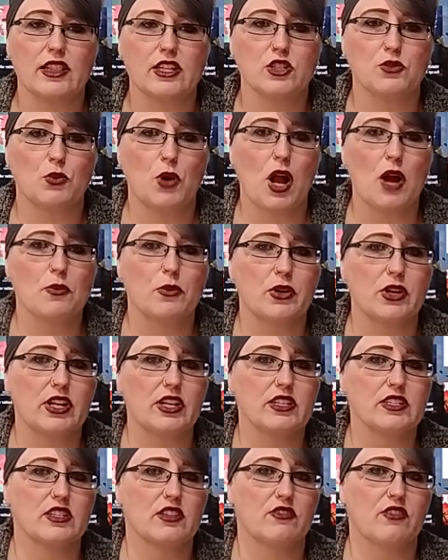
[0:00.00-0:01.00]
this
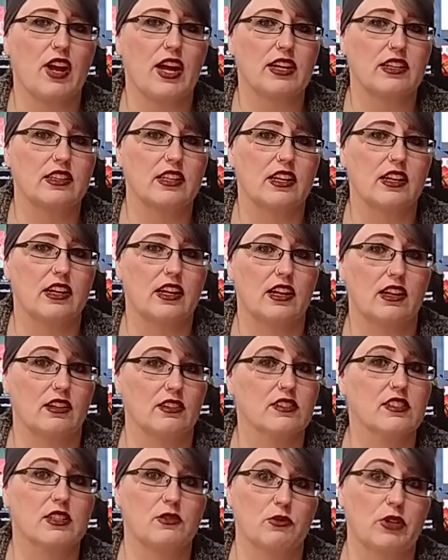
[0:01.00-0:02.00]
property is the fact that
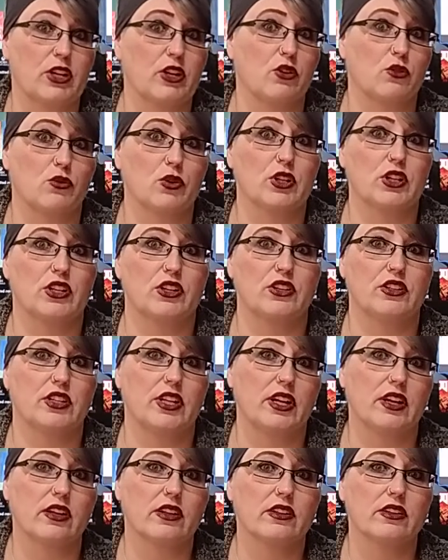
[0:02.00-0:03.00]
it'll seem like a really good
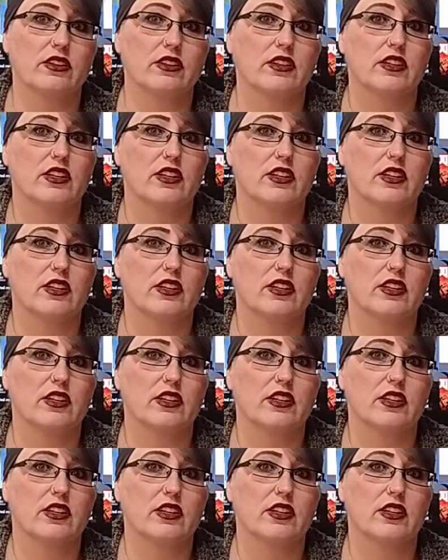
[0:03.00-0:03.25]
deal.